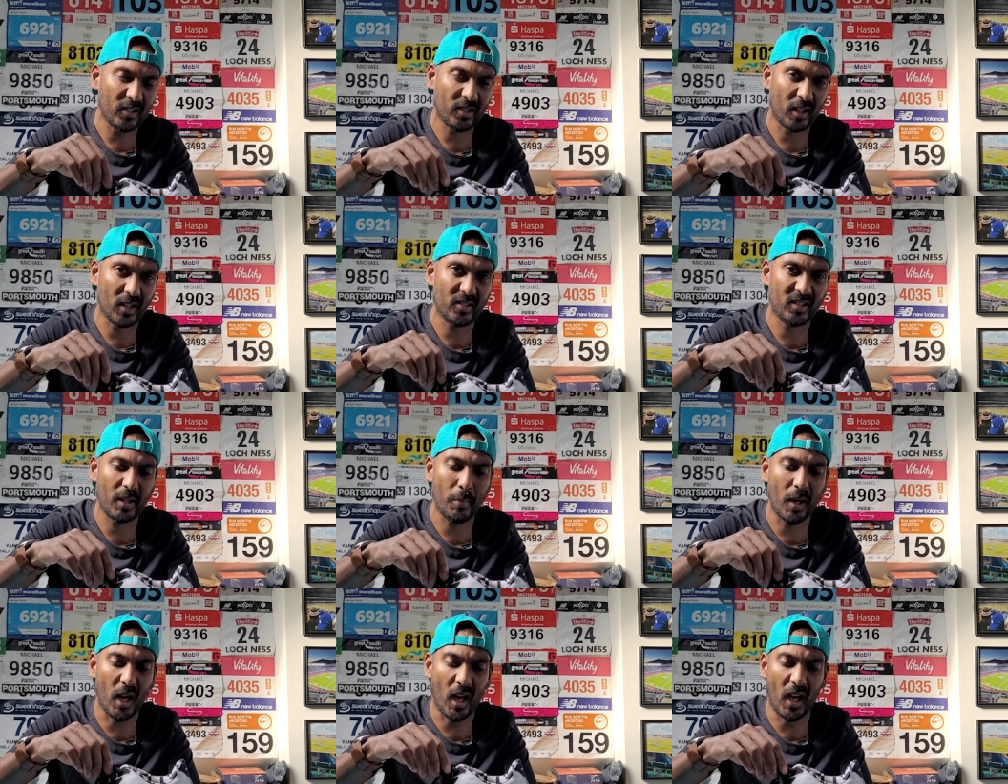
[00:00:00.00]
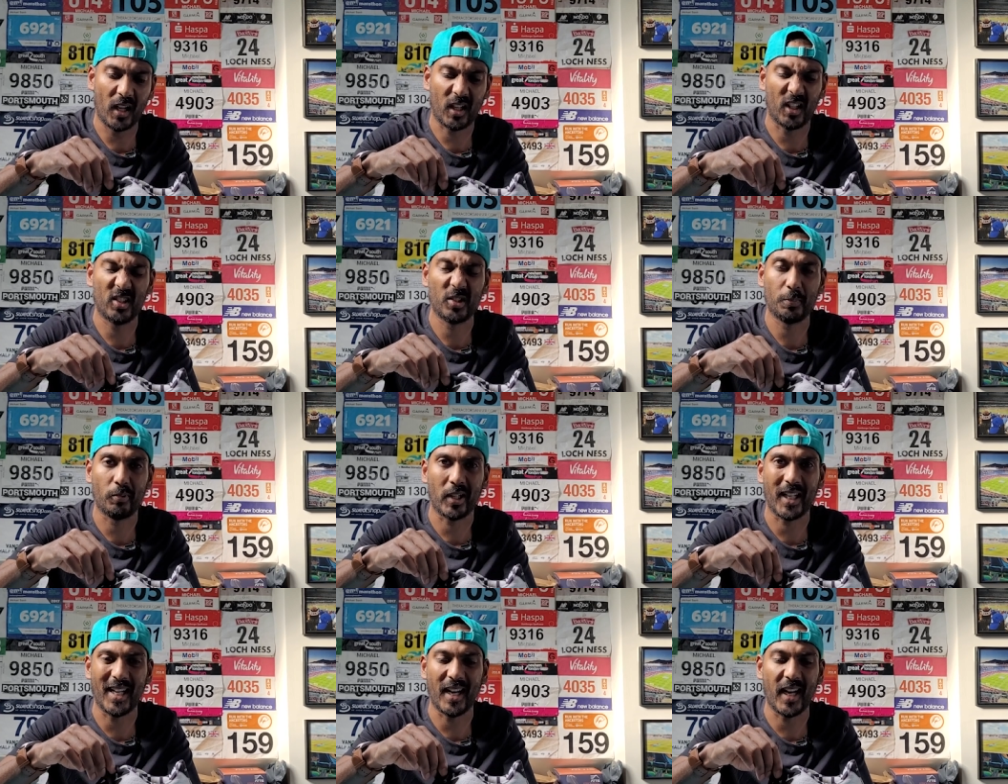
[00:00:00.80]
those kind of similar kind of
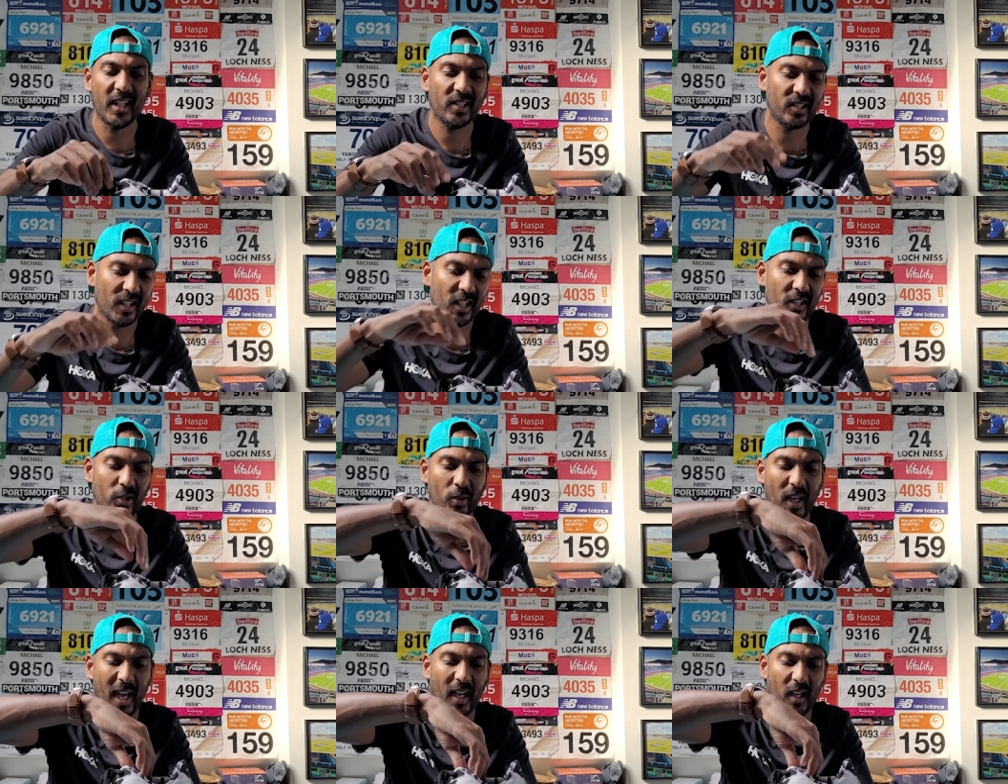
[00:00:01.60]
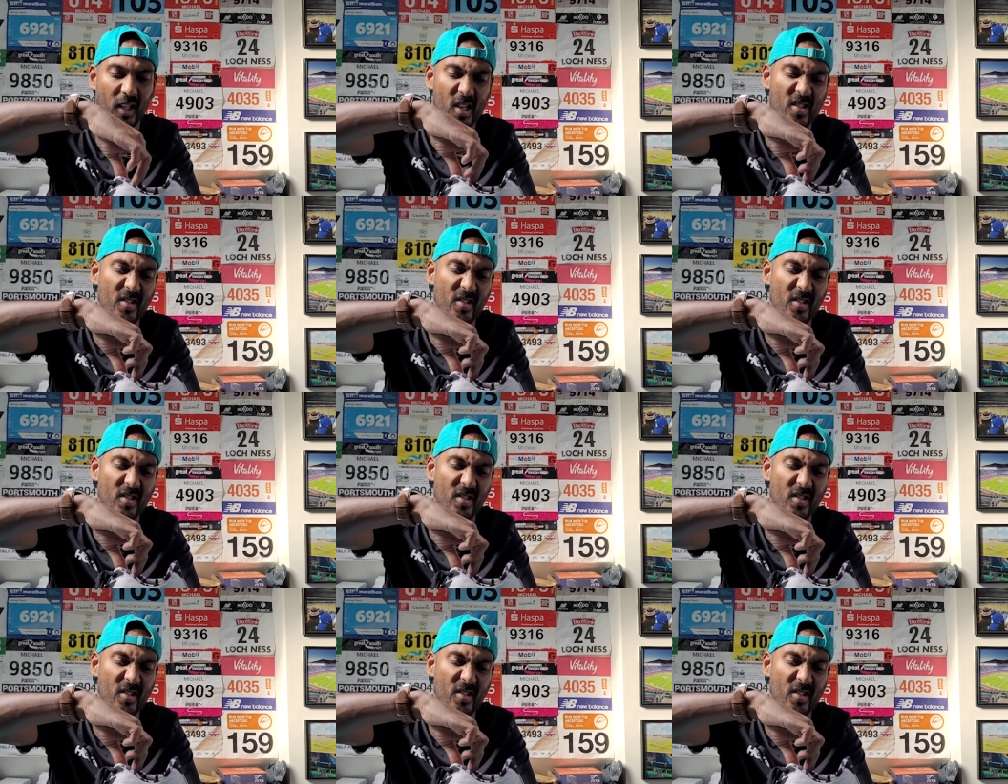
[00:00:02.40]
springy laces. You're getting kind